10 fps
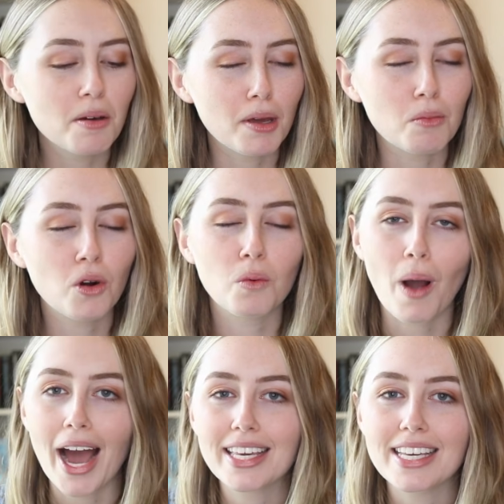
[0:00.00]
a bit more
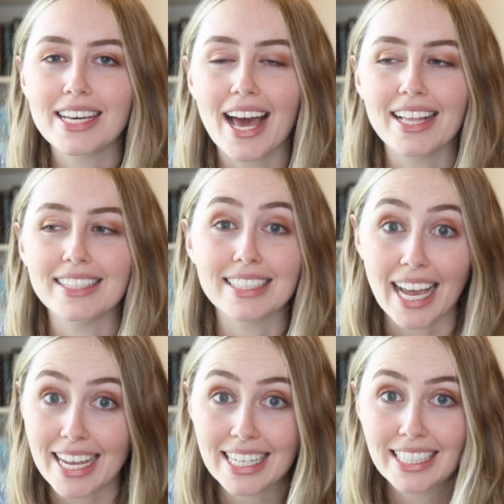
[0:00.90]
wacky and
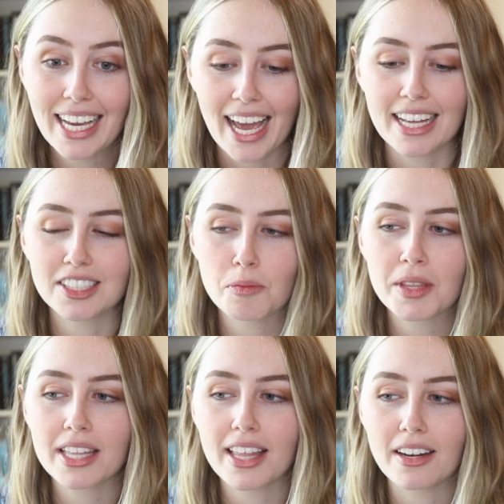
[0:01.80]
zany and
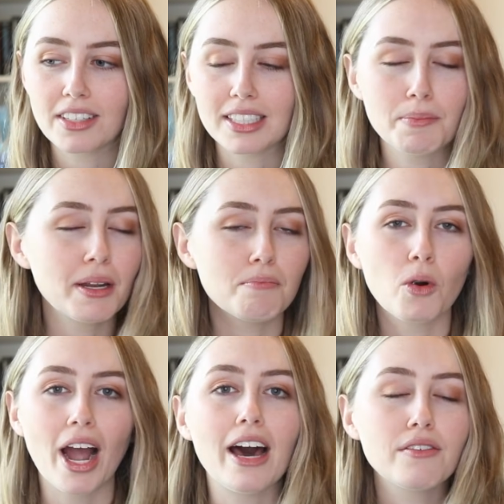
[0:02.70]
something that is a bit
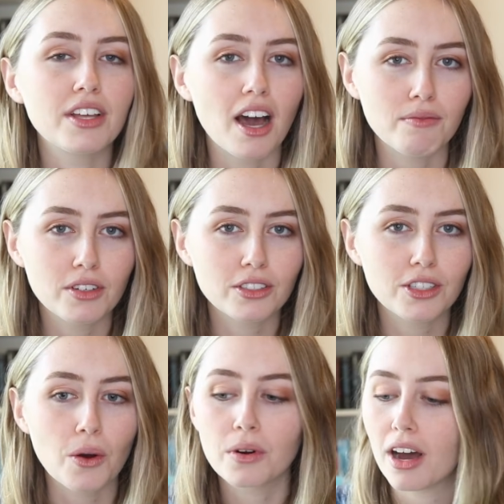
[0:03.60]
more out of the comfort
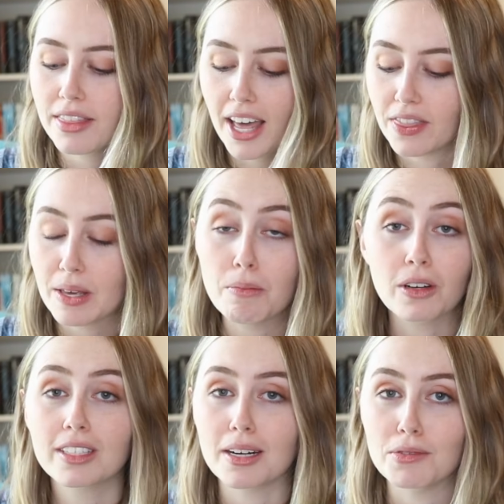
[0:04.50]
zone than the
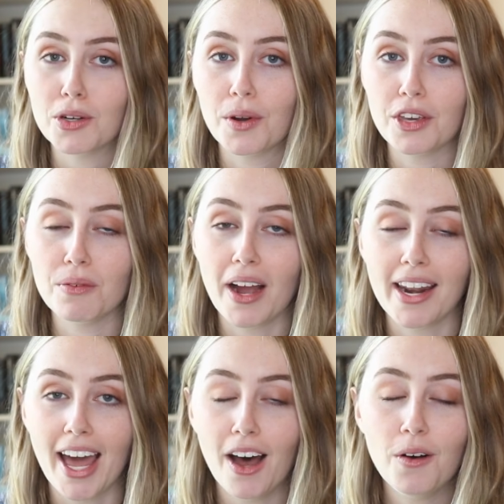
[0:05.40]
books that I'm showing you
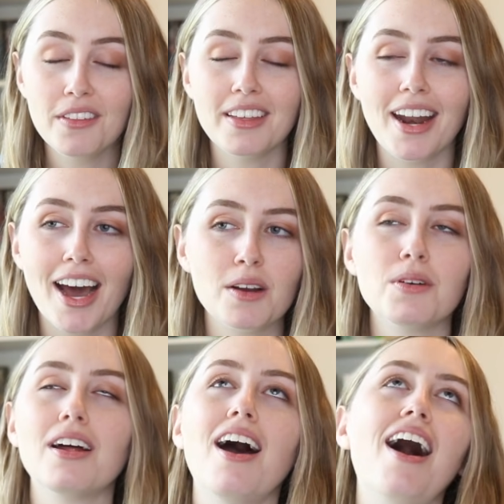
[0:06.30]
right now, then I
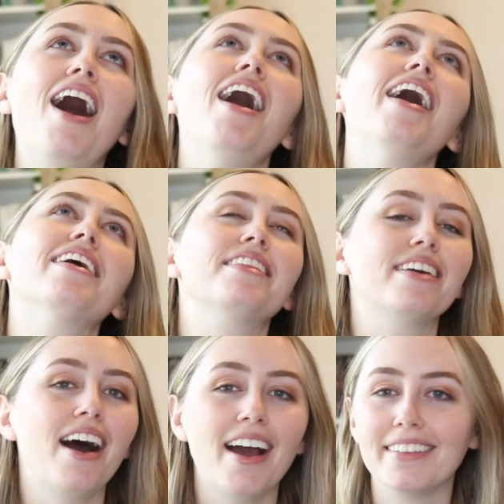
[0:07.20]
would
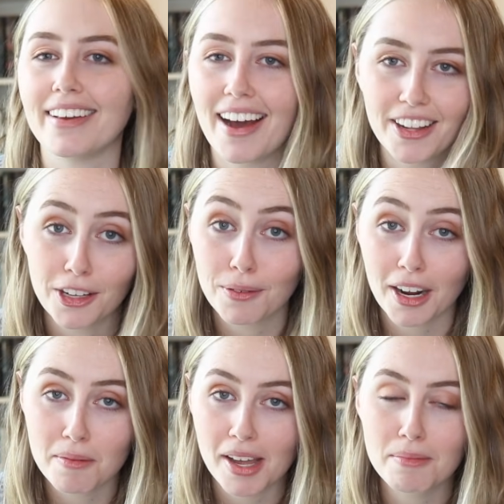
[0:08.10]
highly, highly, highly
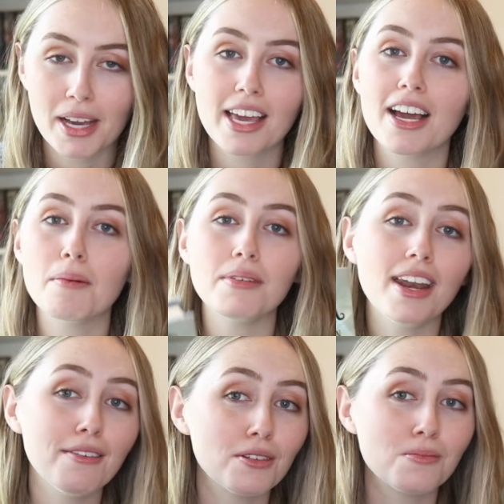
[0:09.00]
recommend picking up
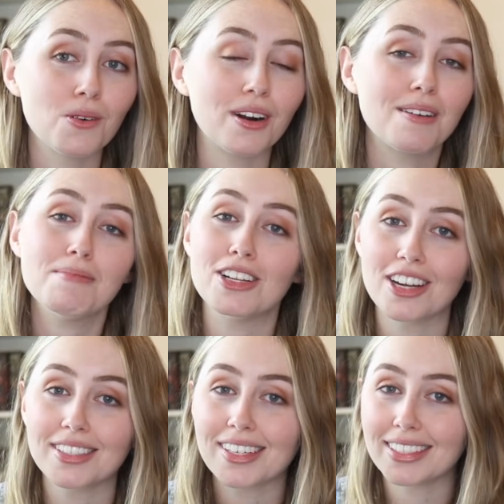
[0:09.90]
Nevermoor by
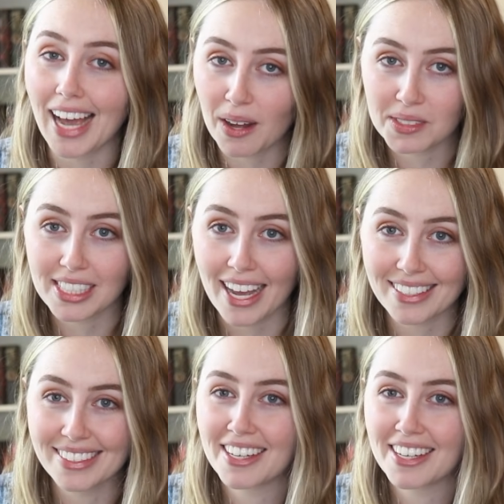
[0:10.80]
Jessica Townsend.